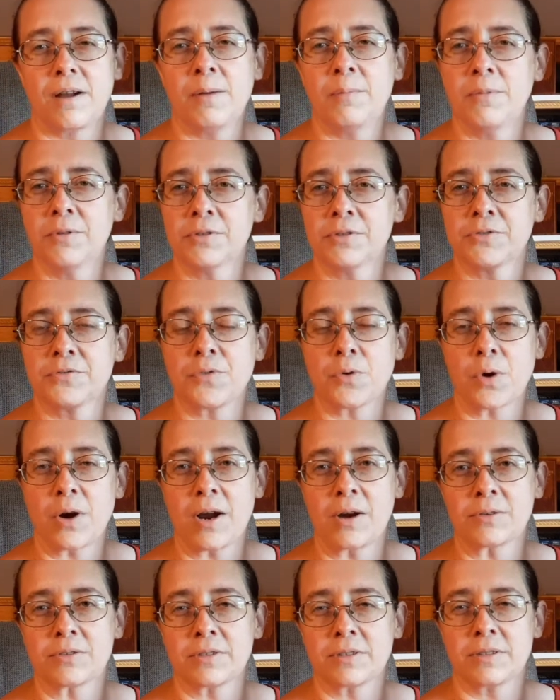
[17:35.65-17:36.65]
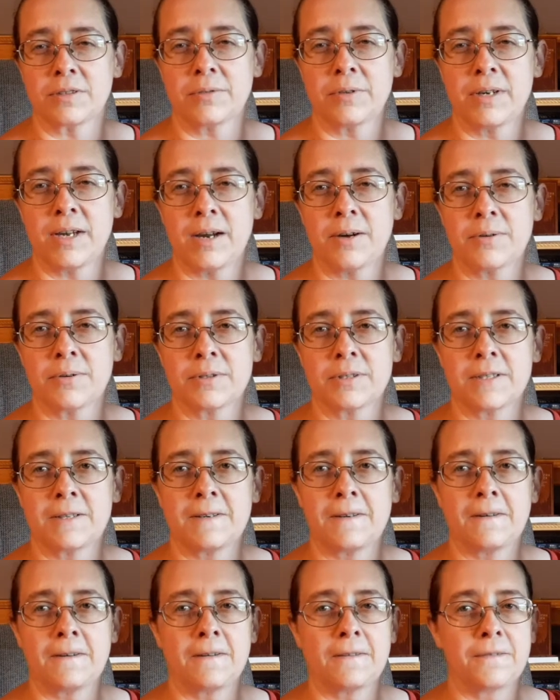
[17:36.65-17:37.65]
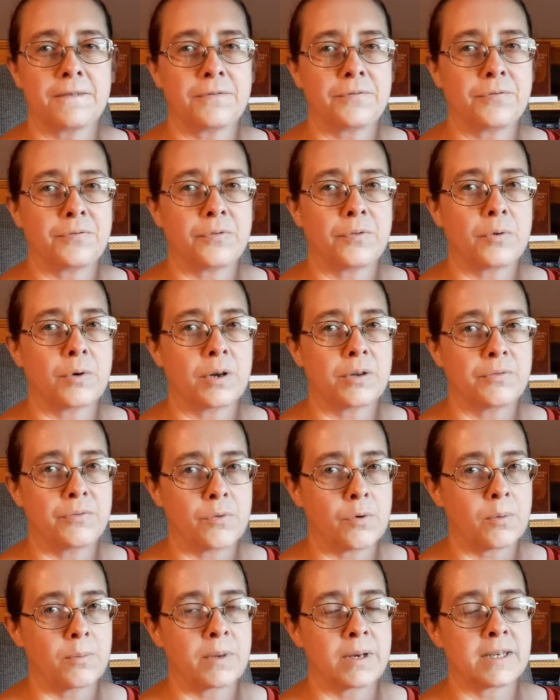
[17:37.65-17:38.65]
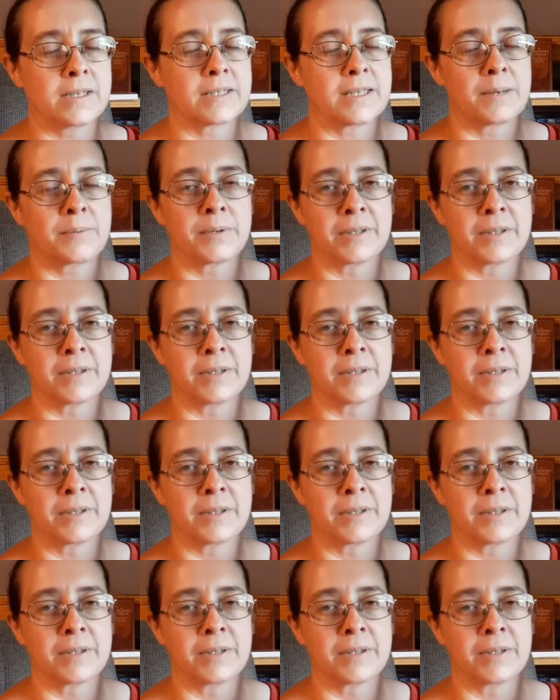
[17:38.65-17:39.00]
almost four hours, three hours and 44 minutes,